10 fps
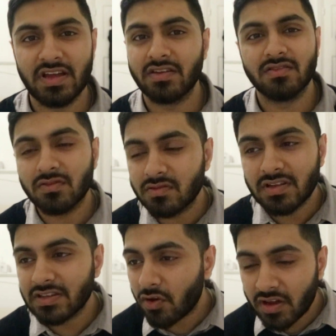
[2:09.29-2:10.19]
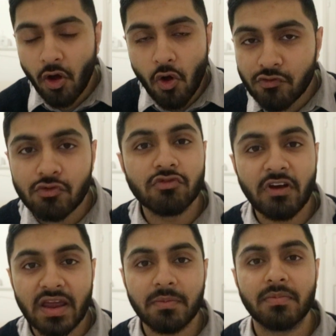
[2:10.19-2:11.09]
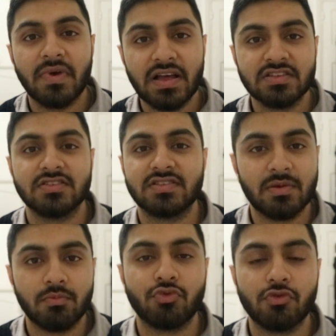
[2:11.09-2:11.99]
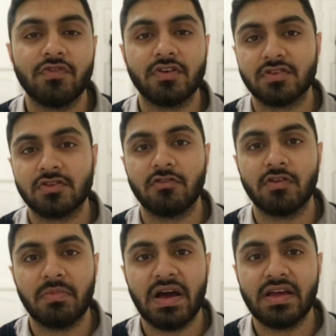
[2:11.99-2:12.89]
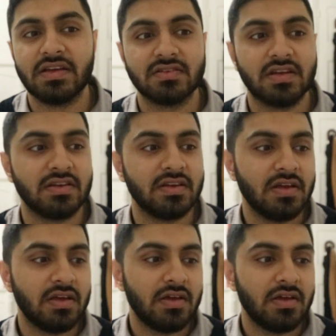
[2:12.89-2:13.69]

He had his overall game has just improved under Sarri in my eyes, and